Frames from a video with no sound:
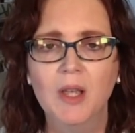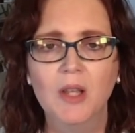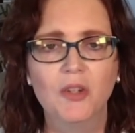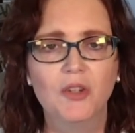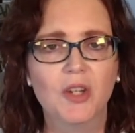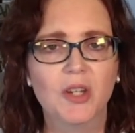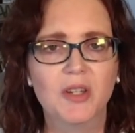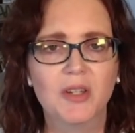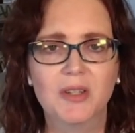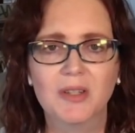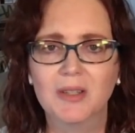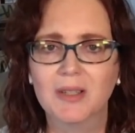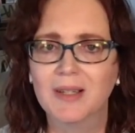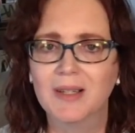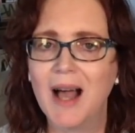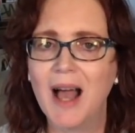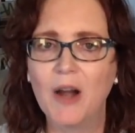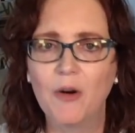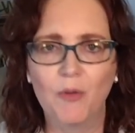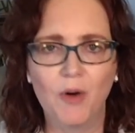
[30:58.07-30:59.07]
just
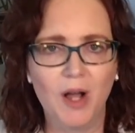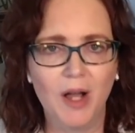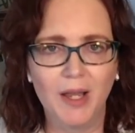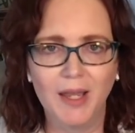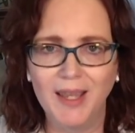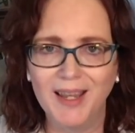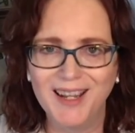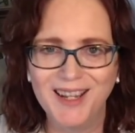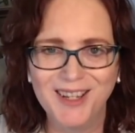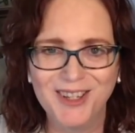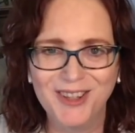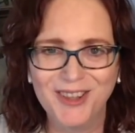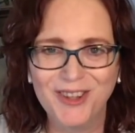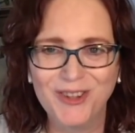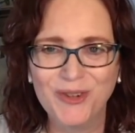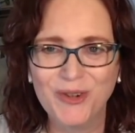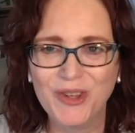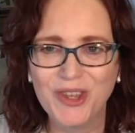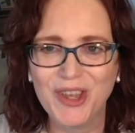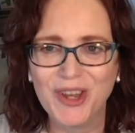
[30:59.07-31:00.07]
skyrocket into the
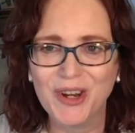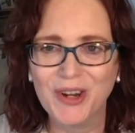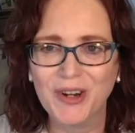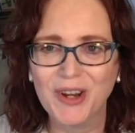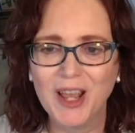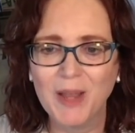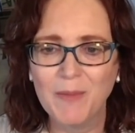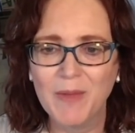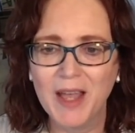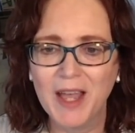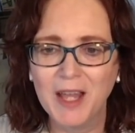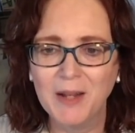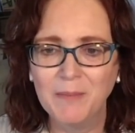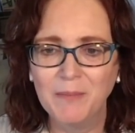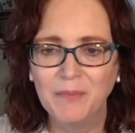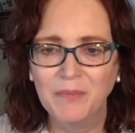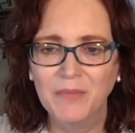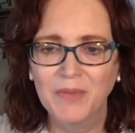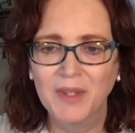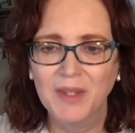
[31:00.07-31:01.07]
new year. Amen.
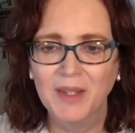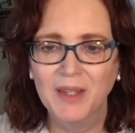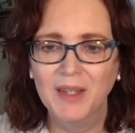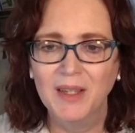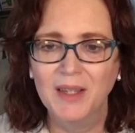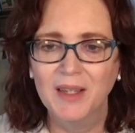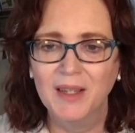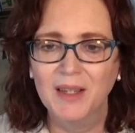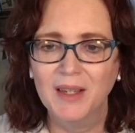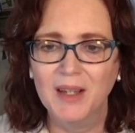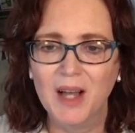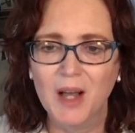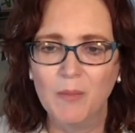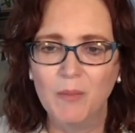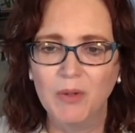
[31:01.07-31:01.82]
God